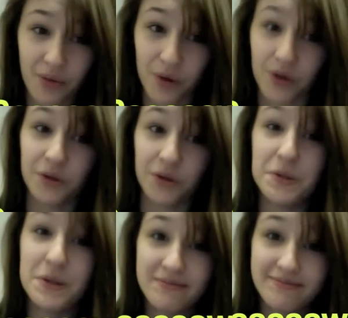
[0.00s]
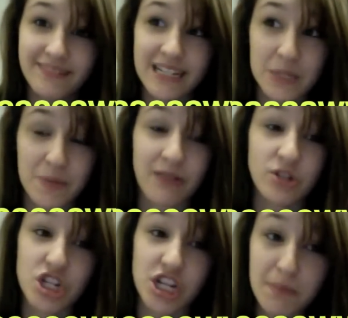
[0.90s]
World. It's about
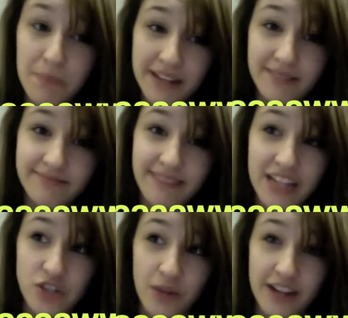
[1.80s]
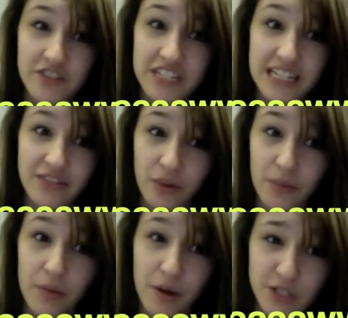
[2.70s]
sheep, as you might have seen from
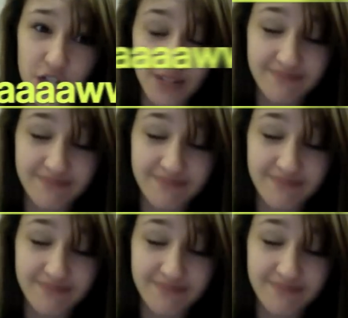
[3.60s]
the poster.